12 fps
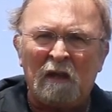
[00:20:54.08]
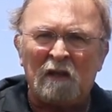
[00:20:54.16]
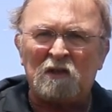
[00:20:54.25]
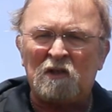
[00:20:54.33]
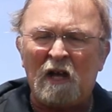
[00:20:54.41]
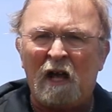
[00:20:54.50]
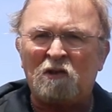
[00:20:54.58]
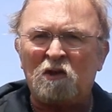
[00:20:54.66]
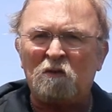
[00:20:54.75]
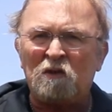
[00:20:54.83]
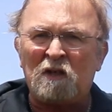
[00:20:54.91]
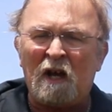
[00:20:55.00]
This
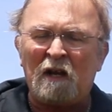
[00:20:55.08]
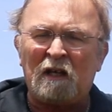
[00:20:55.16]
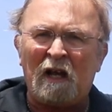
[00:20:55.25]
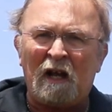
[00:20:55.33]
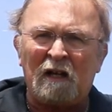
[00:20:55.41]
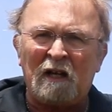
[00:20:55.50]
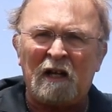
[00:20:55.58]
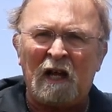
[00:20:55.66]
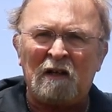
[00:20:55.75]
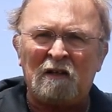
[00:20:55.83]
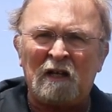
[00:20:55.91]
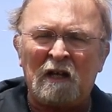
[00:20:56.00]
statue was dedicated in
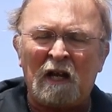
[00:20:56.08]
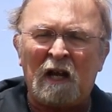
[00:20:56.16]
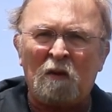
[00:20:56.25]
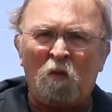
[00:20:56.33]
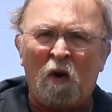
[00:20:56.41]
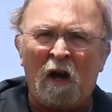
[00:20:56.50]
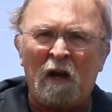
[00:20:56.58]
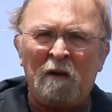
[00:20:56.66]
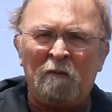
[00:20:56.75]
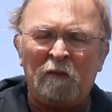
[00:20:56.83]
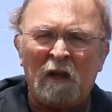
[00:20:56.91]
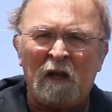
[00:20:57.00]
1881.
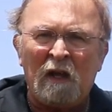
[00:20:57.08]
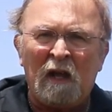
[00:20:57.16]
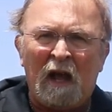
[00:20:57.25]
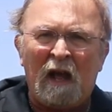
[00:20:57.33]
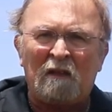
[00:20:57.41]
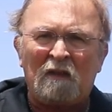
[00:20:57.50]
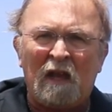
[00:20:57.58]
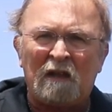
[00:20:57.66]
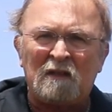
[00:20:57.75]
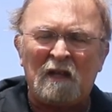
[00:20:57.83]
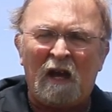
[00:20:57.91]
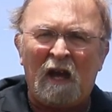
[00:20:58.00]
At
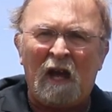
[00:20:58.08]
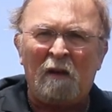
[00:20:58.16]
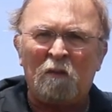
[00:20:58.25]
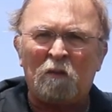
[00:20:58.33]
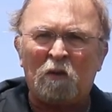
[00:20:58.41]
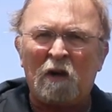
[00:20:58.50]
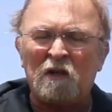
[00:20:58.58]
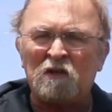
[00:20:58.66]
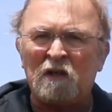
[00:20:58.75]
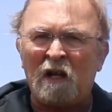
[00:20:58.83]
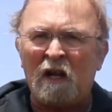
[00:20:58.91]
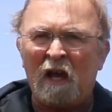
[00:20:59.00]
that time,
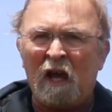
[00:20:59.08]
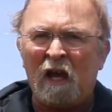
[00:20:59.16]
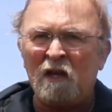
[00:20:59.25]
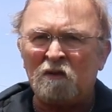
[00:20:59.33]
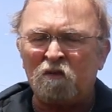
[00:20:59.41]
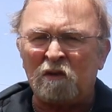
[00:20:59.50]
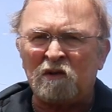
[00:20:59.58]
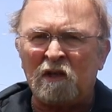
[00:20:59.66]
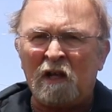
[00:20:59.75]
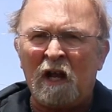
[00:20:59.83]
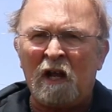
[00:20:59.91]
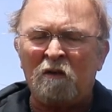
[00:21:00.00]
President Hayes, once
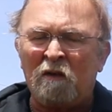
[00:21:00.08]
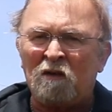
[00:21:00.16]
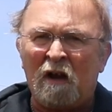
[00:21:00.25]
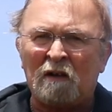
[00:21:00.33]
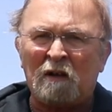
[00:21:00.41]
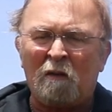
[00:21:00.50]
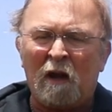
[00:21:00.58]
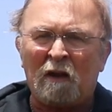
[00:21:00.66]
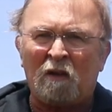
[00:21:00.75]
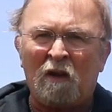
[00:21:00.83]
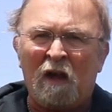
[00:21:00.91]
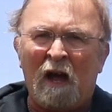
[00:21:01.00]
again, who we talked about
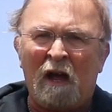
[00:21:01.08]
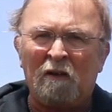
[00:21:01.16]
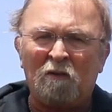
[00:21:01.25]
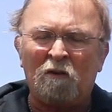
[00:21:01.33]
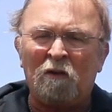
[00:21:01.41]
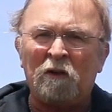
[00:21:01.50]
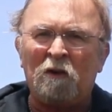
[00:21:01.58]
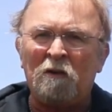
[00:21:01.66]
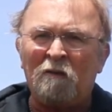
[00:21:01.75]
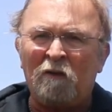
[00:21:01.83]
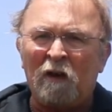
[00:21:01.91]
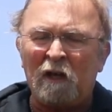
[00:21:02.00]
a lot earlier in
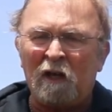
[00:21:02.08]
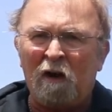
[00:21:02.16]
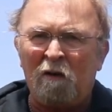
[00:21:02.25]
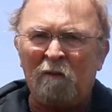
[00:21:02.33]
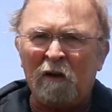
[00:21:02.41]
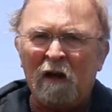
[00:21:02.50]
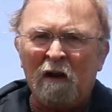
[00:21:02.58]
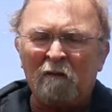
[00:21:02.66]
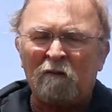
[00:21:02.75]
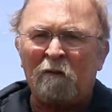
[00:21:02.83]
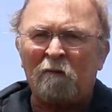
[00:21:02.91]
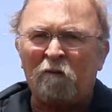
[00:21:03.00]
the video,
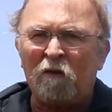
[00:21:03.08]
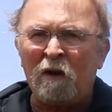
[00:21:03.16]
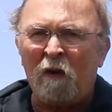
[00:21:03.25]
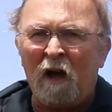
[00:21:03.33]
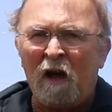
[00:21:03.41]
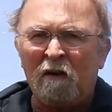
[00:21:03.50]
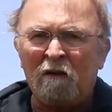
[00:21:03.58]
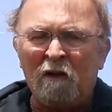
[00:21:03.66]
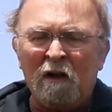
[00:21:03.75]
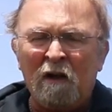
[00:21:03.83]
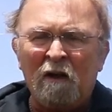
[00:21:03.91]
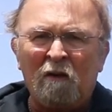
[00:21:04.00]
from Fremont,
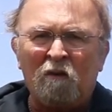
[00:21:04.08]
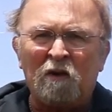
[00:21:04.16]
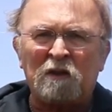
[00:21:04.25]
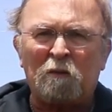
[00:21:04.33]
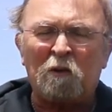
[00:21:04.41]
was the